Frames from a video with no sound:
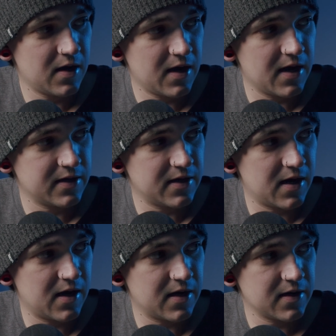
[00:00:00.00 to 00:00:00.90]
and
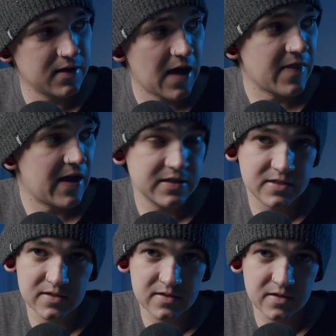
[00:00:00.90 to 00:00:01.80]
uh, yeah that
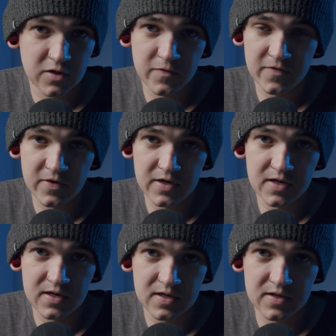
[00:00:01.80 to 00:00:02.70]
is goofy
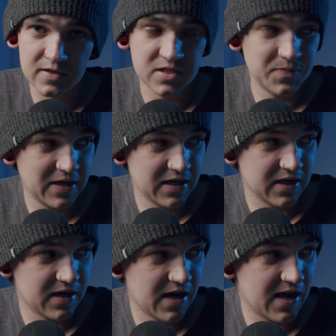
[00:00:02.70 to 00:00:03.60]
footed
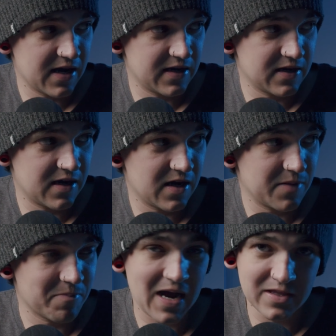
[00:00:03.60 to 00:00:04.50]
spinning and
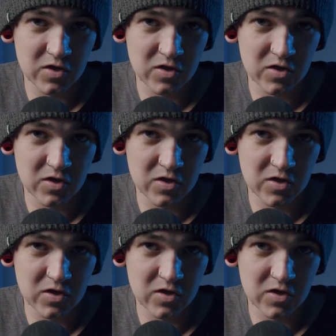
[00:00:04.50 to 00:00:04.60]
uh, my